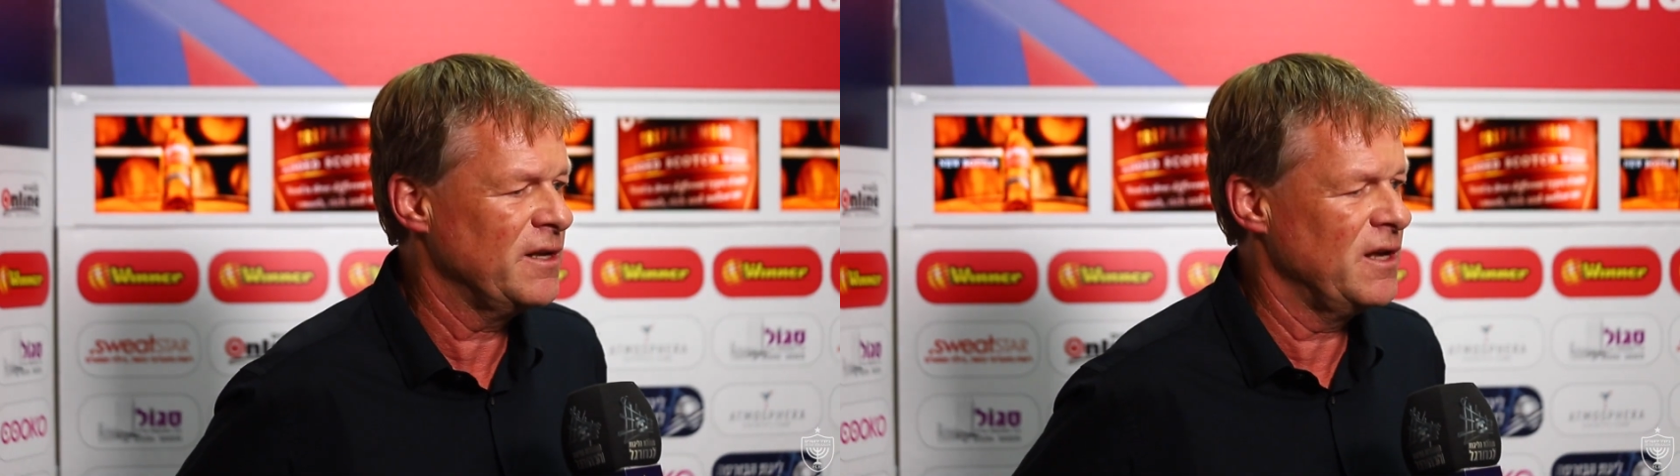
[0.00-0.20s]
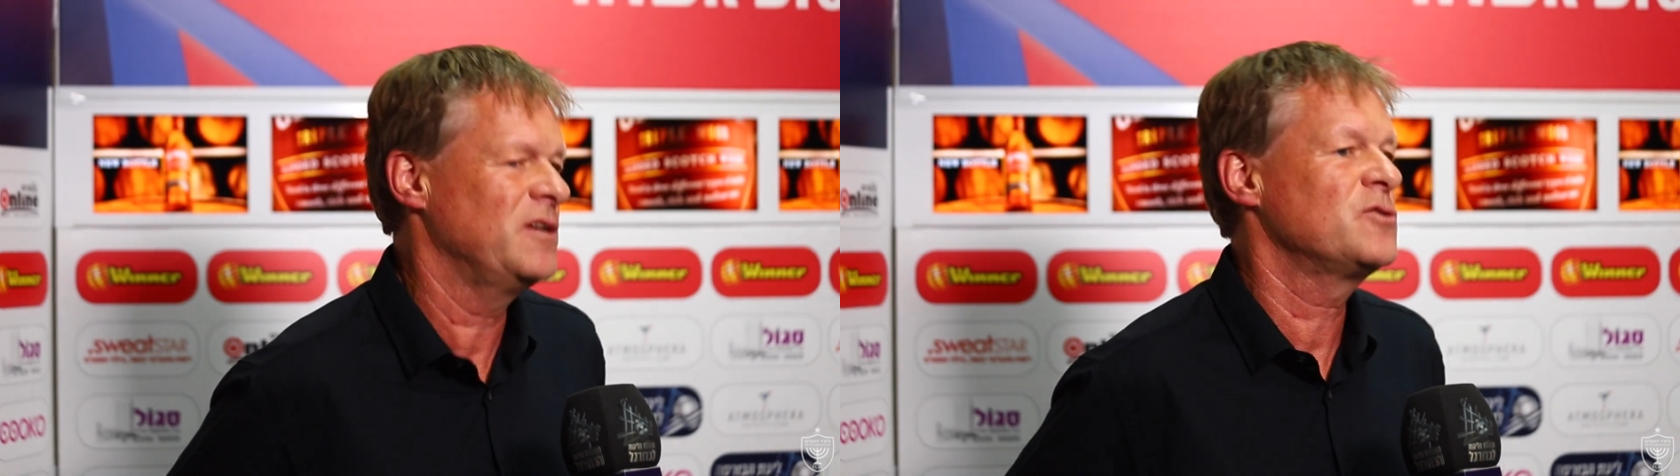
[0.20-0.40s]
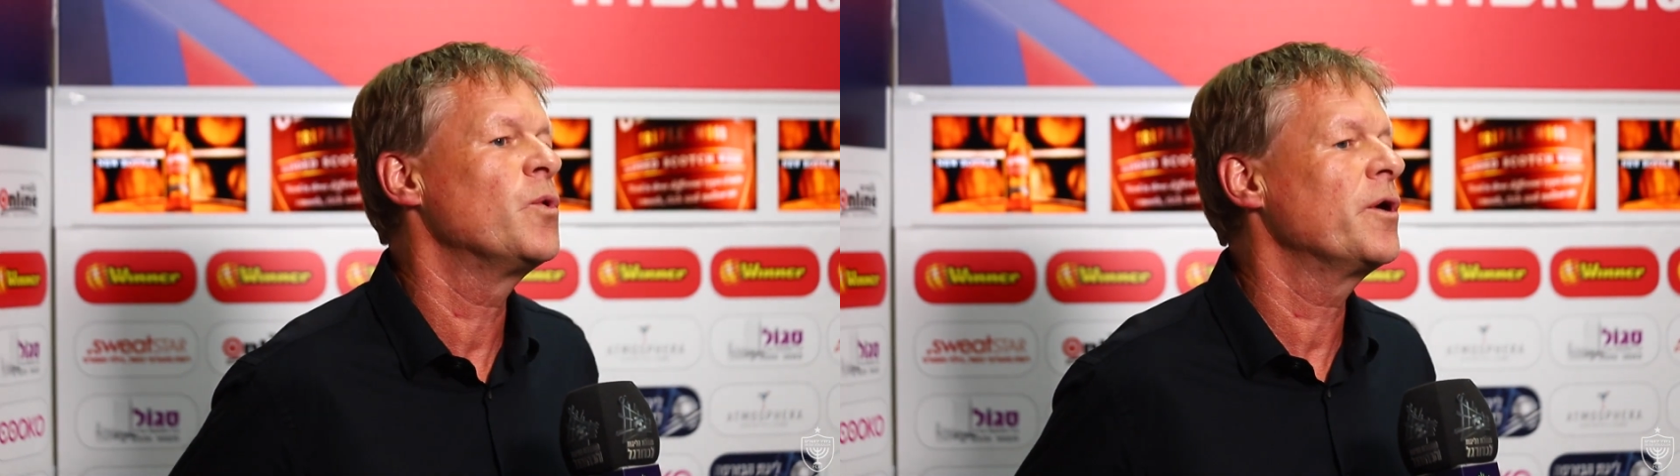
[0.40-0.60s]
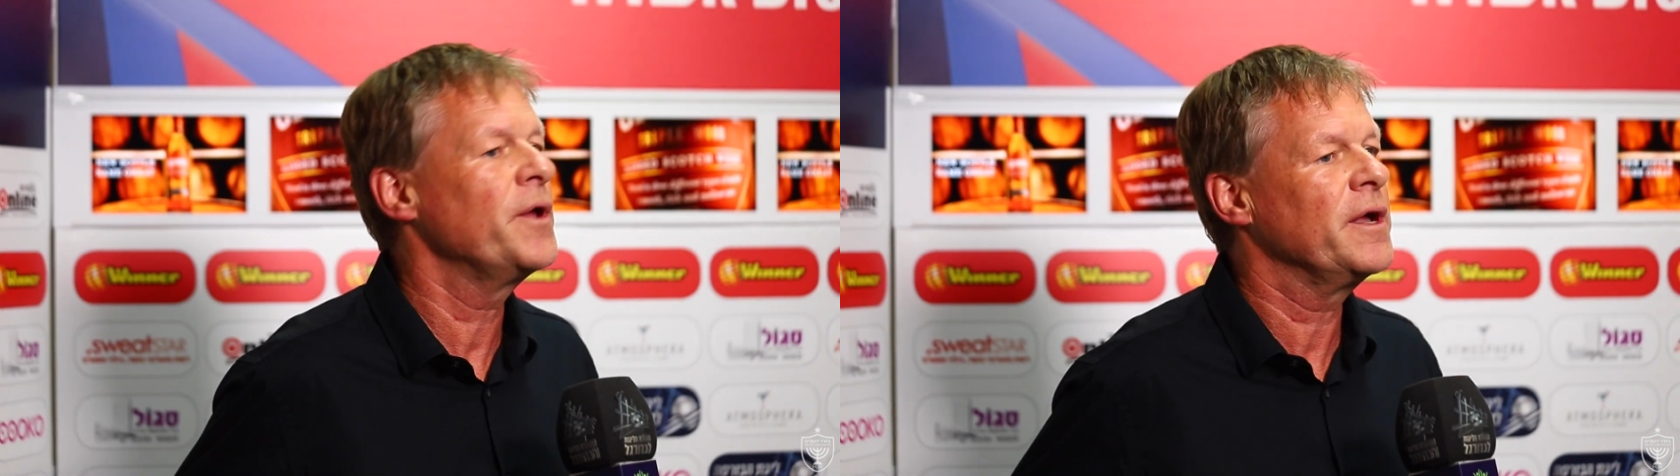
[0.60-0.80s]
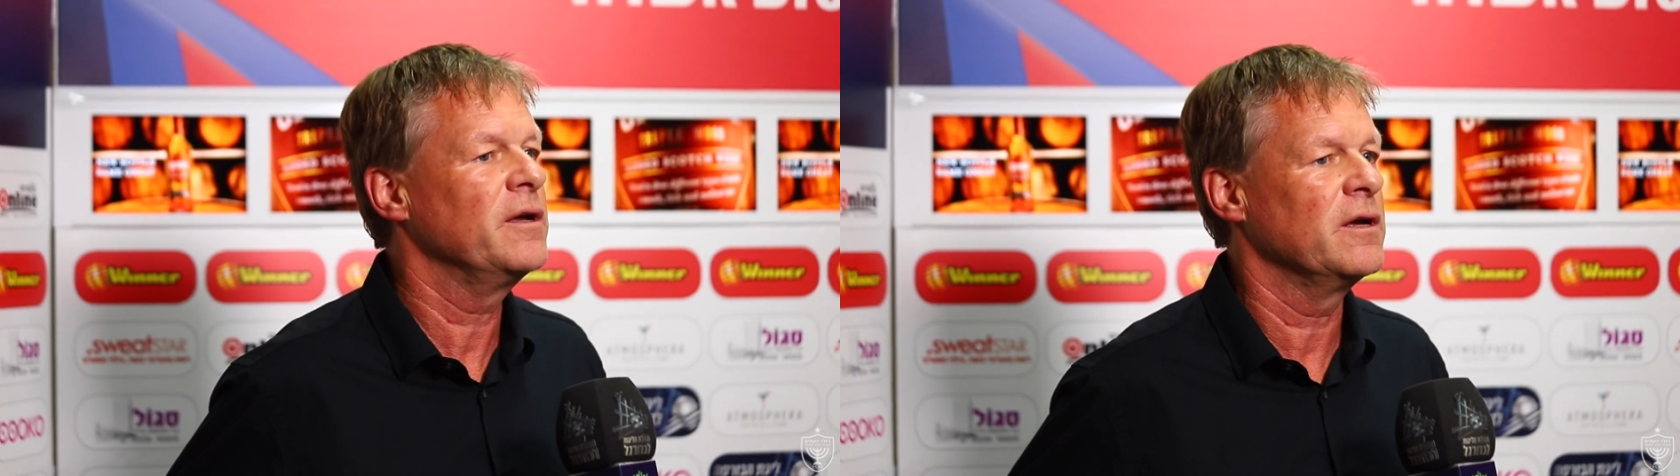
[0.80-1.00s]
and that is
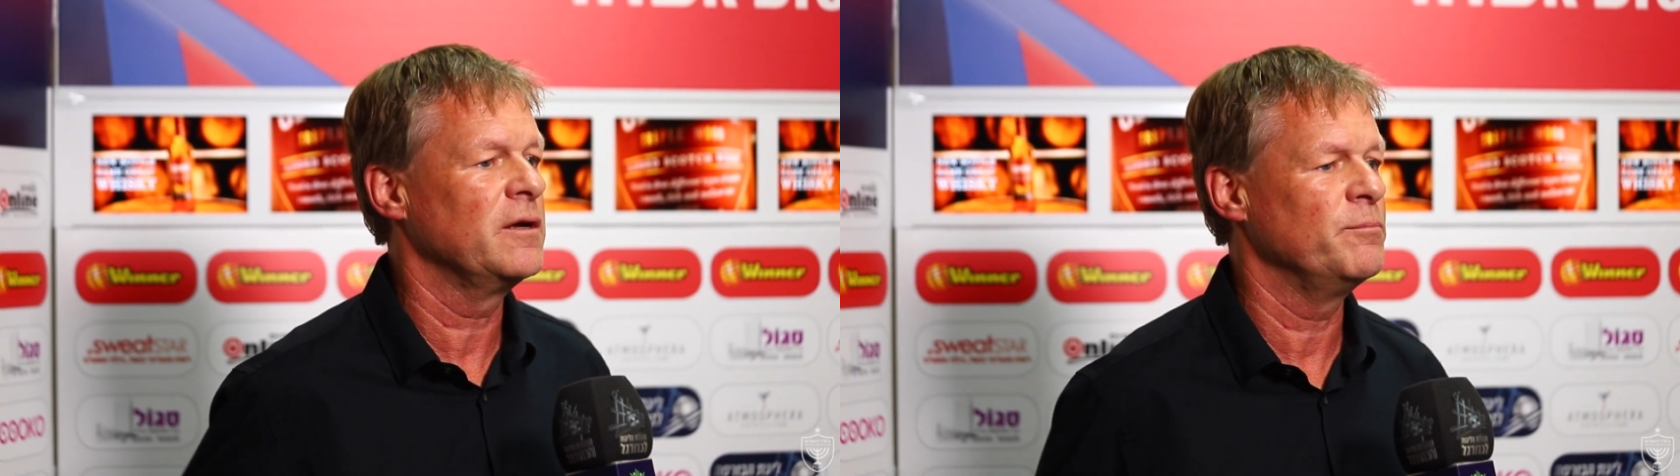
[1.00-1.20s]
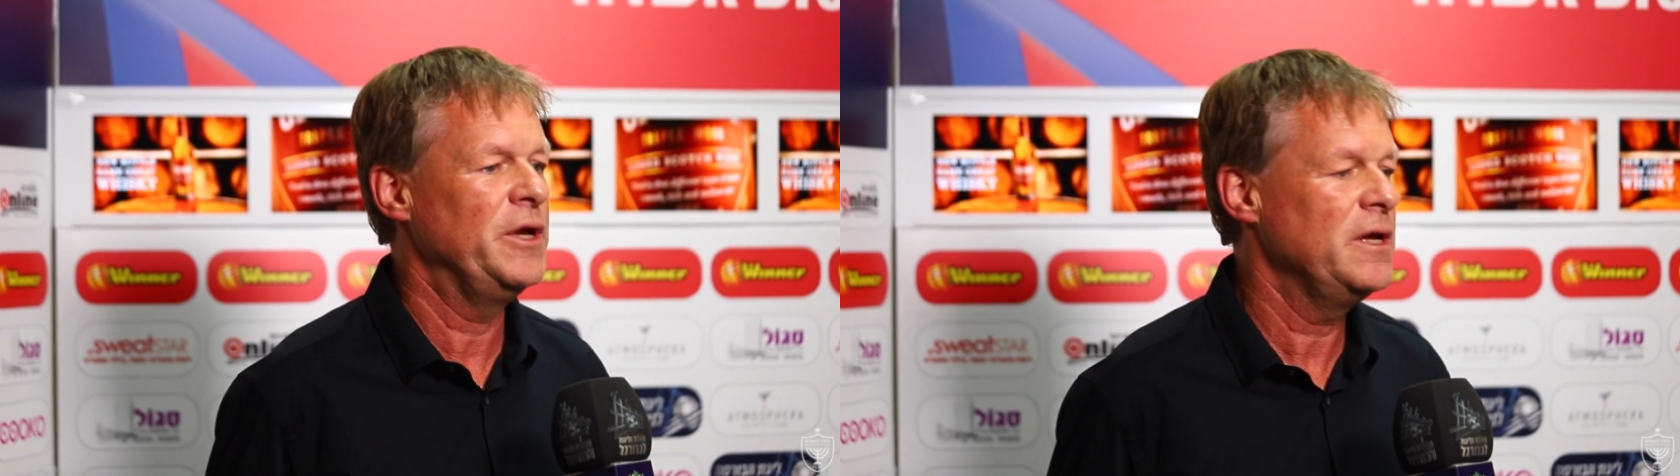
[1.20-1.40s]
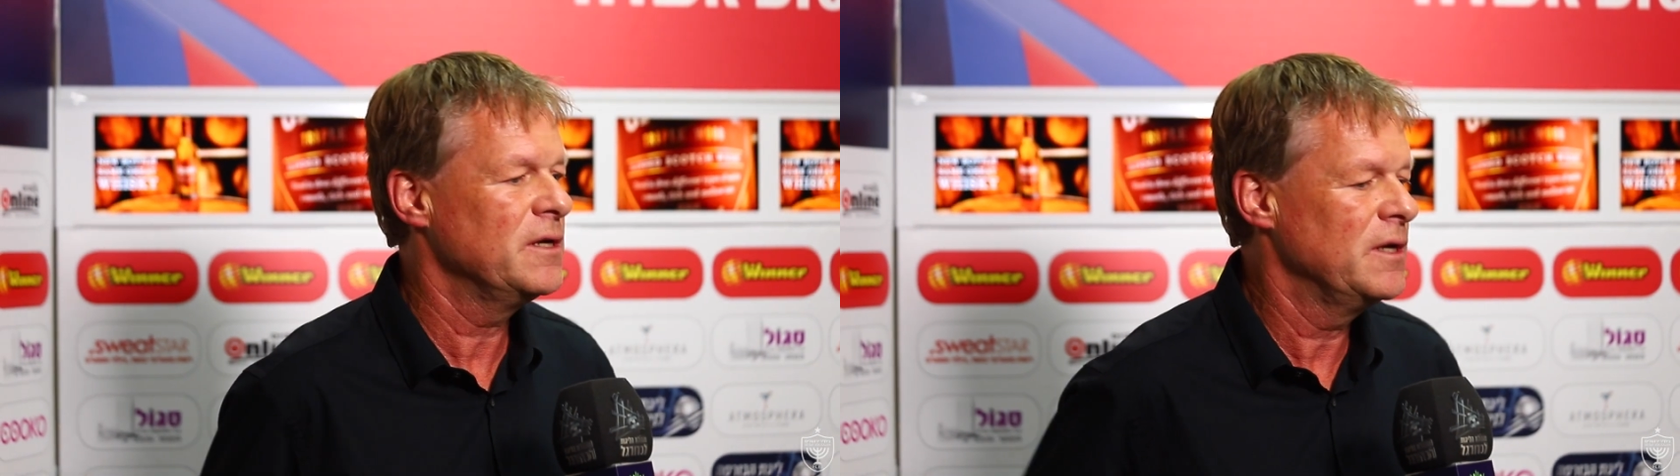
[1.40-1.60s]
worrying me.